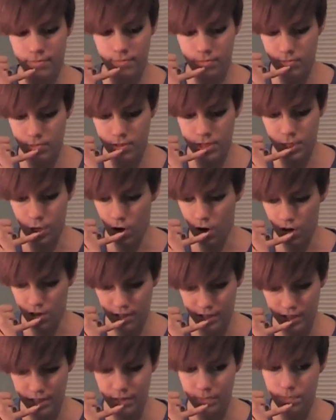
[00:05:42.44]

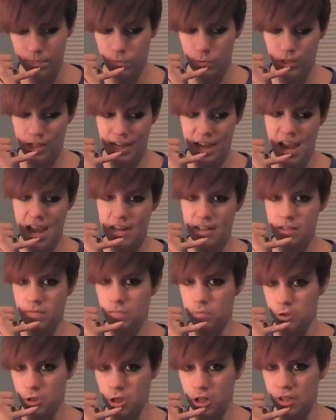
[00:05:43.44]
sorry, we had a
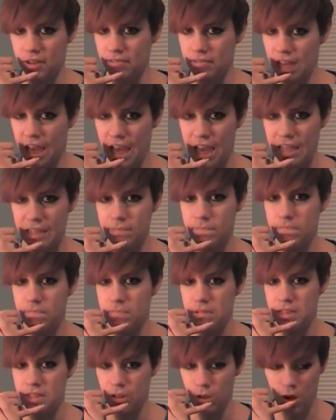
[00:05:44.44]
drunk guy
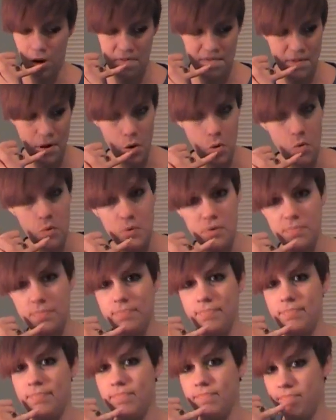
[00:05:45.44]
steal our phone.
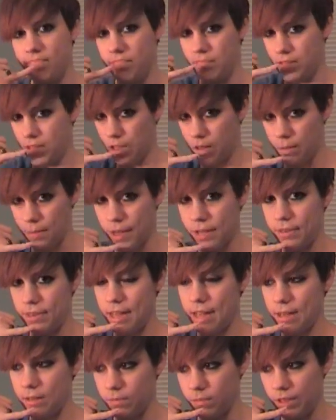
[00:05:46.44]
Sorry about
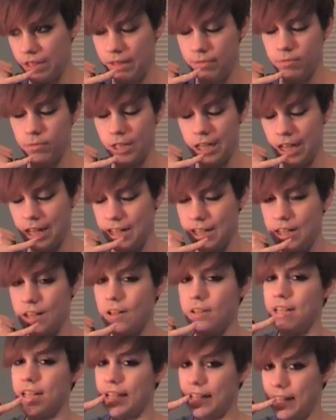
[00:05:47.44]
that. We got it
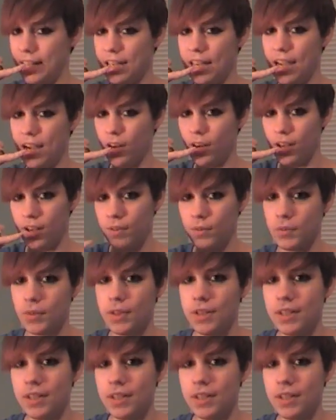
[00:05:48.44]
all taken care of.